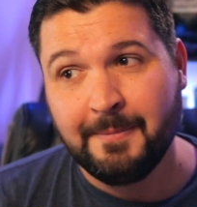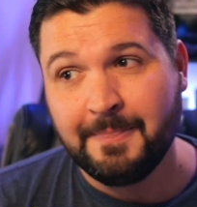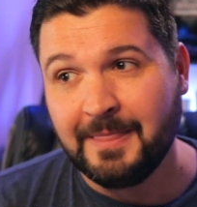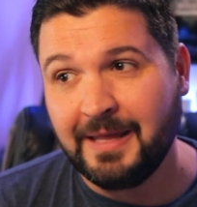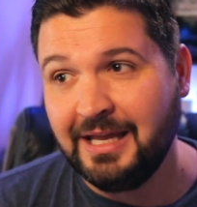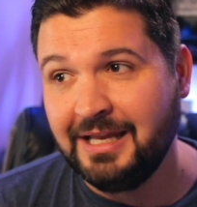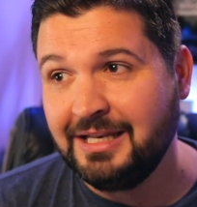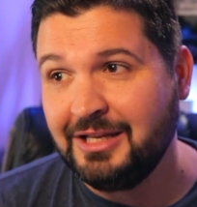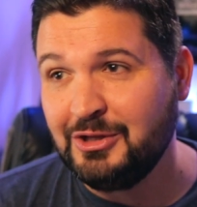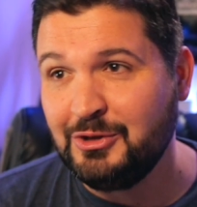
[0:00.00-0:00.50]

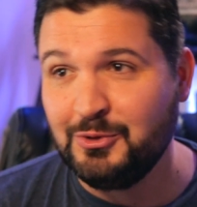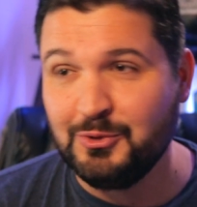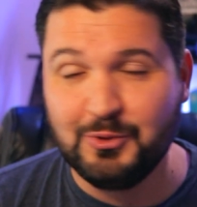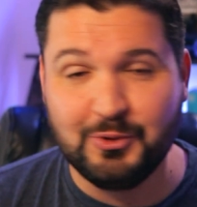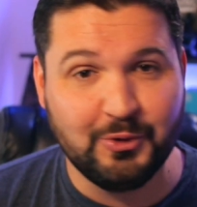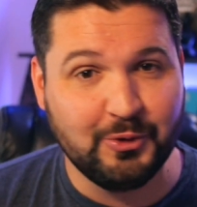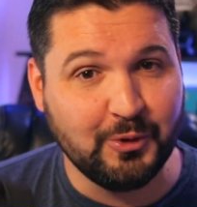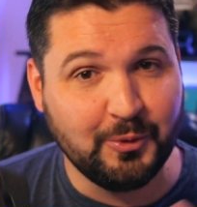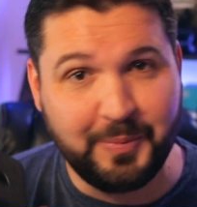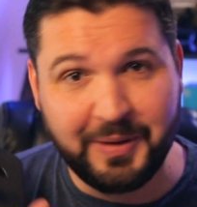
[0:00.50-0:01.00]
And you
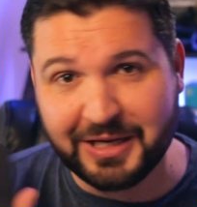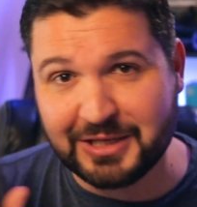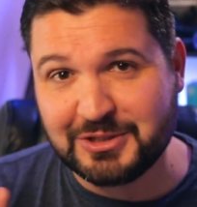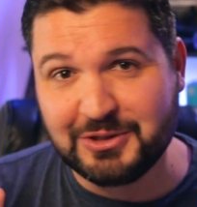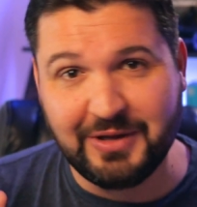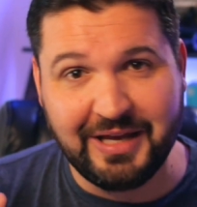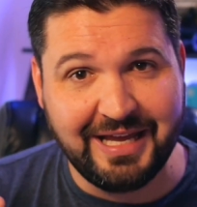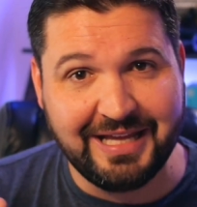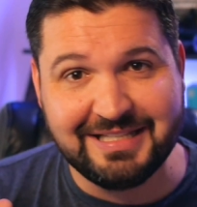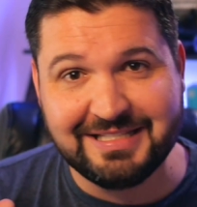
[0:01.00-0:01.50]
Google
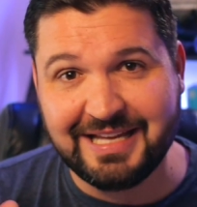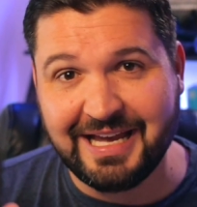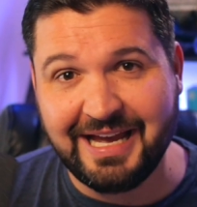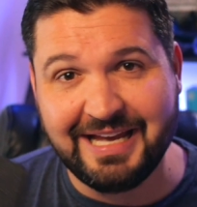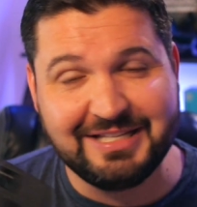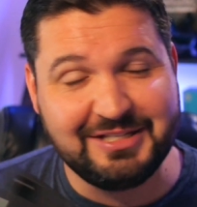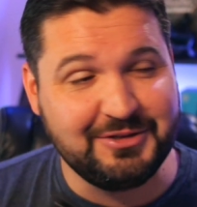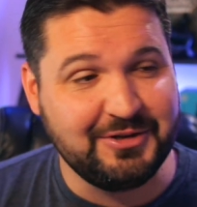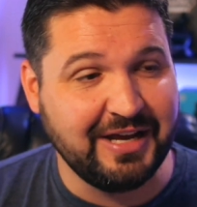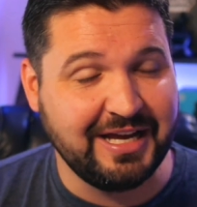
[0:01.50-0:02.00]
Pixel heads,
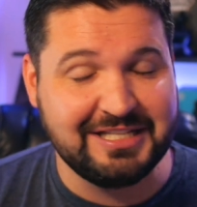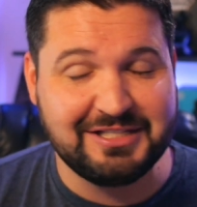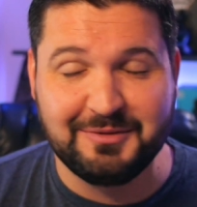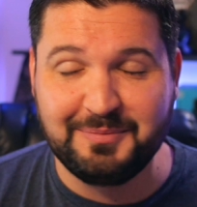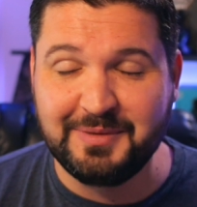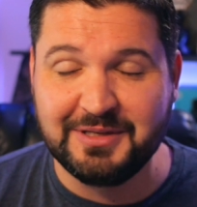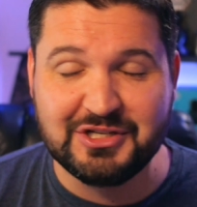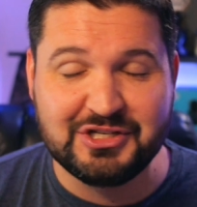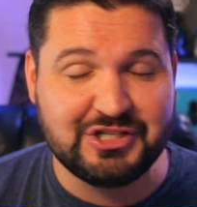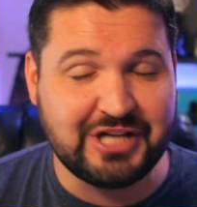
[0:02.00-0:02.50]
guys, you guys
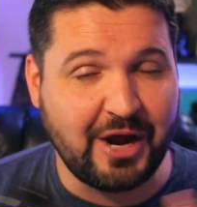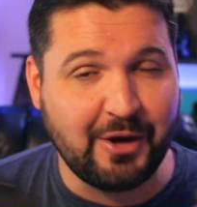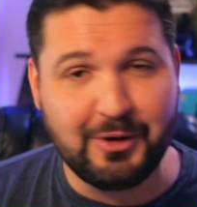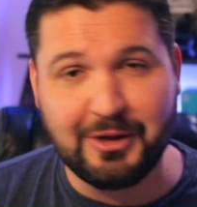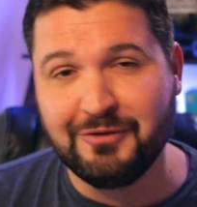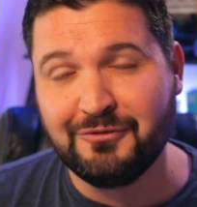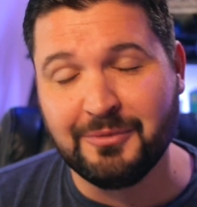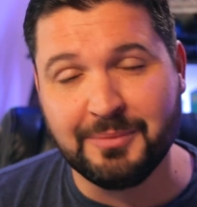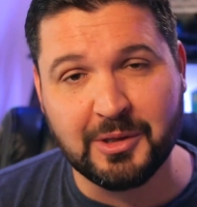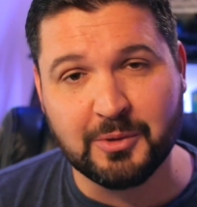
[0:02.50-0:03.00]
have been
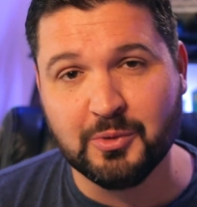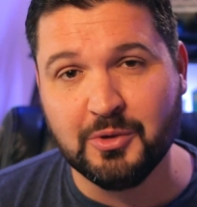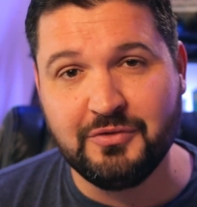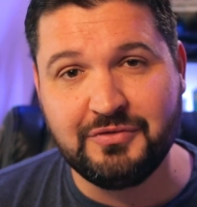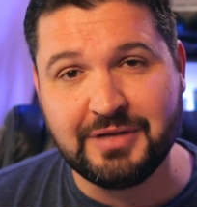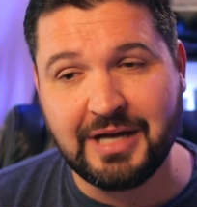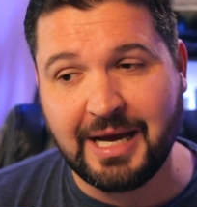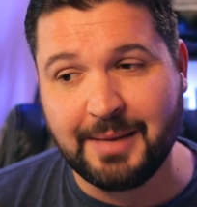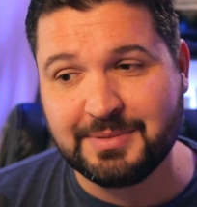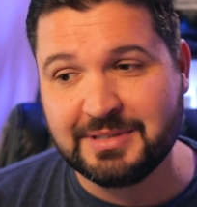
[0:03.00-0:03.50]
shouting from the
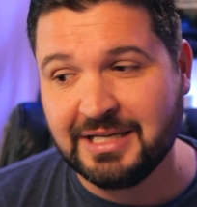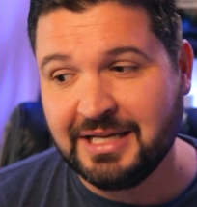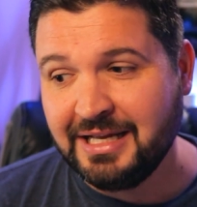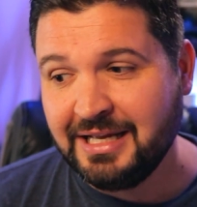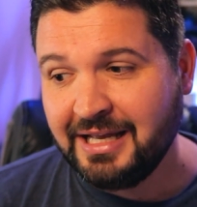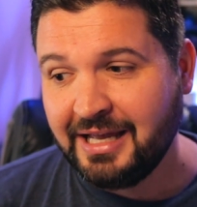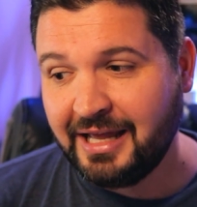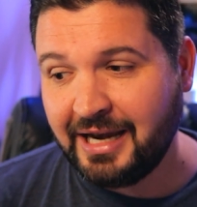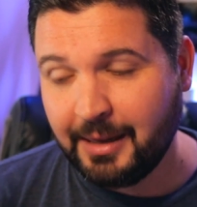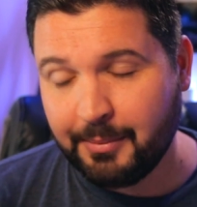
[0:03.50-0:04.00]
rooftops,
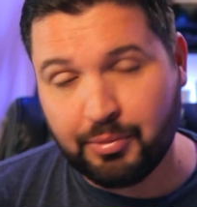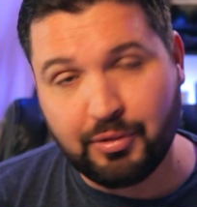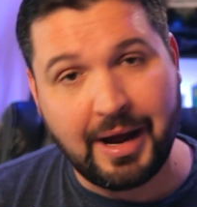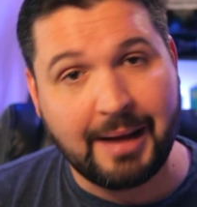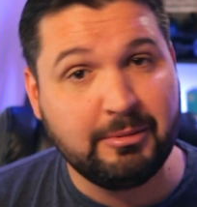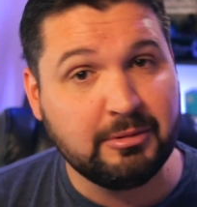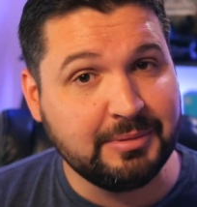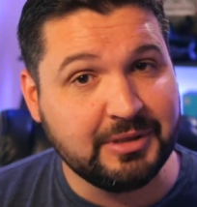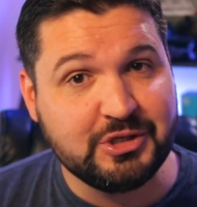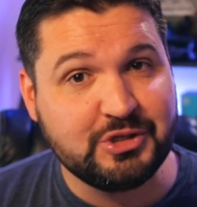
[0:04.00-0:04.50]
and I
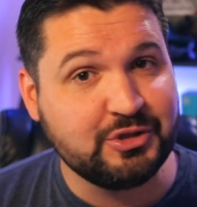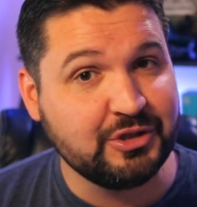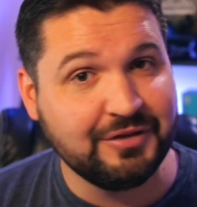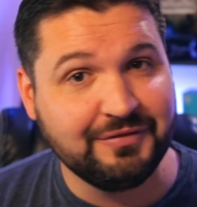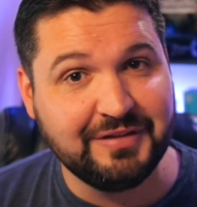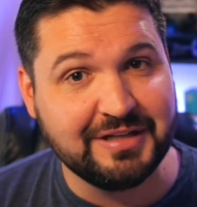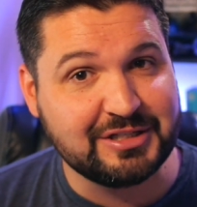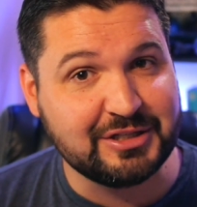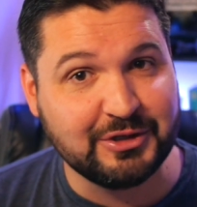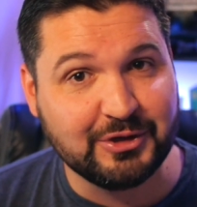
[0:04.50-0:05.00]
probably should
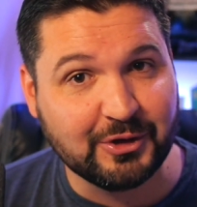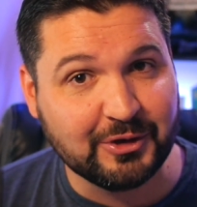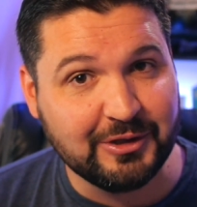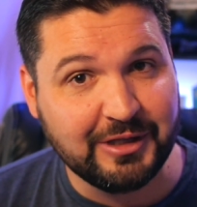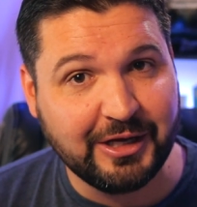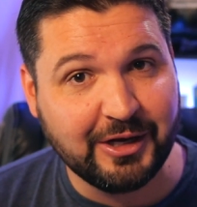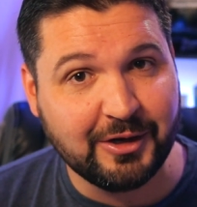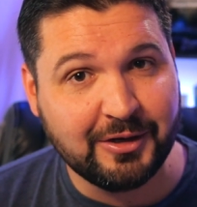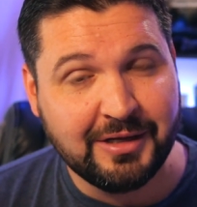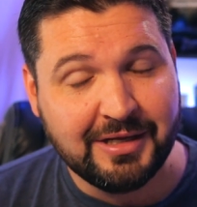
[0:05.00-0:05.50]
have listened
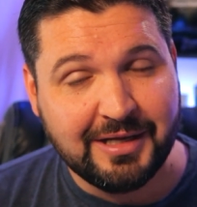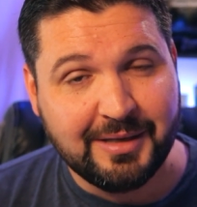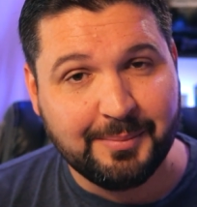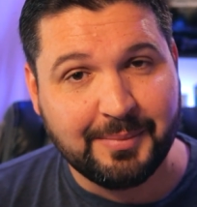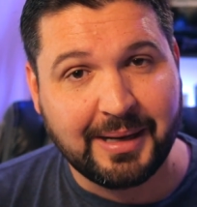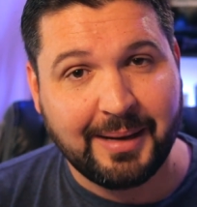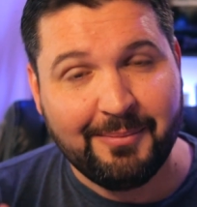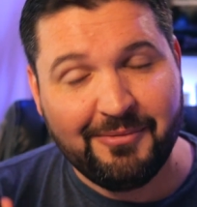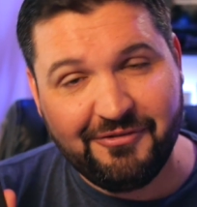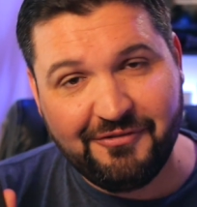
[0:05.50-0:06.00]
earlier,
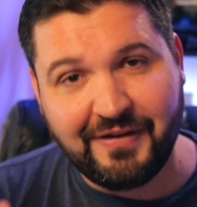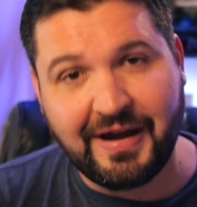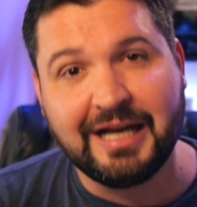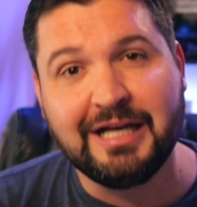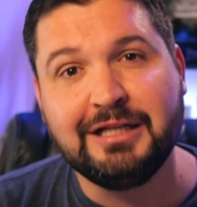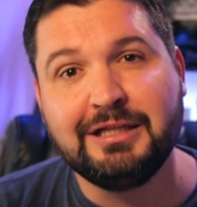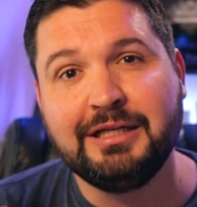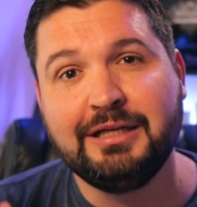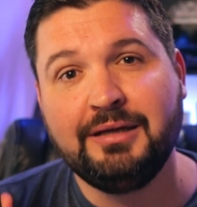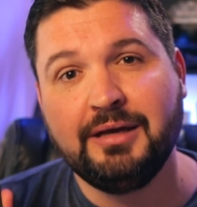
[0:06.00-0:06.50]
but I'm
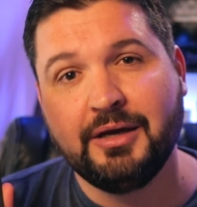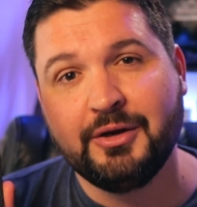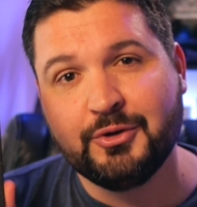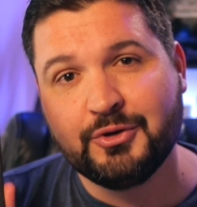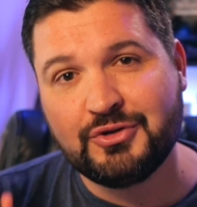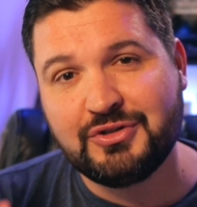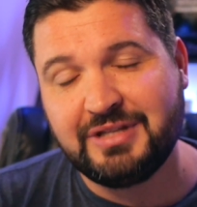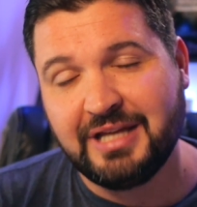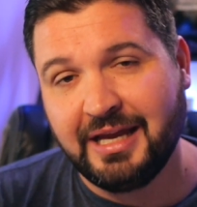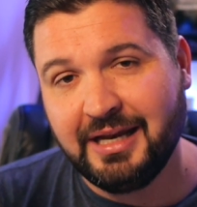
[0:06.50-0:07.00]
finally
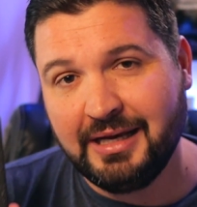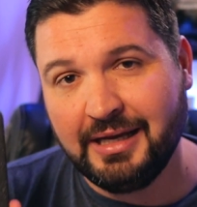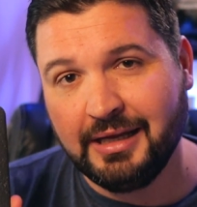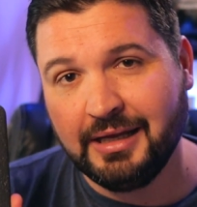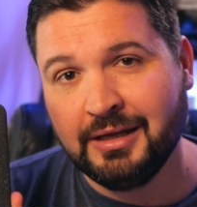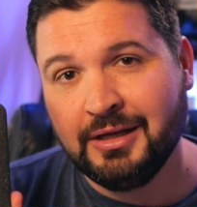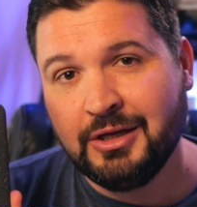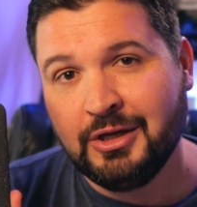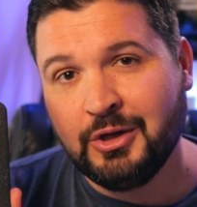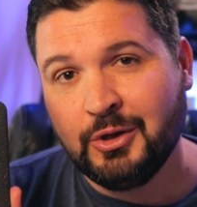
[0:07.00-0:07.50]

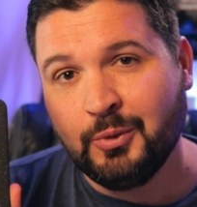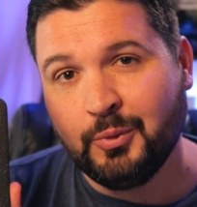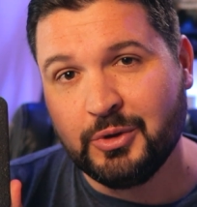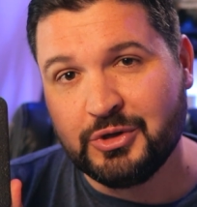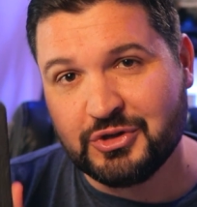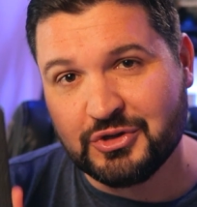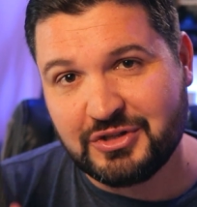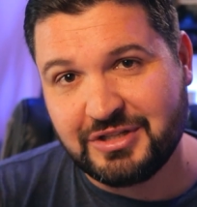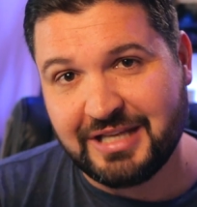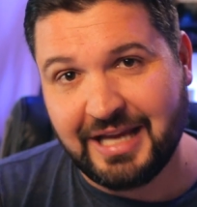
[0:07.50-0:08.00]
understanding
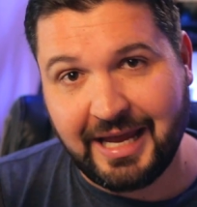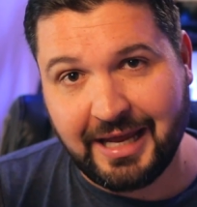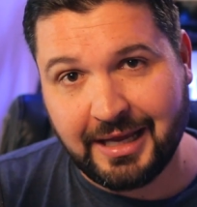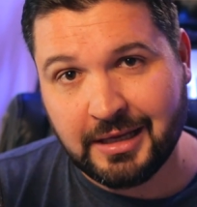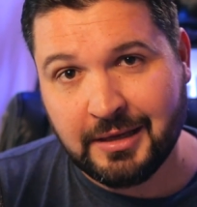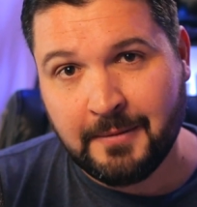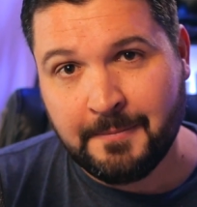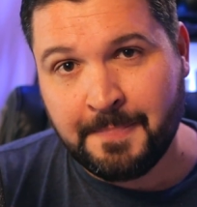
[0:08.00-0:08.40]
what you're saying.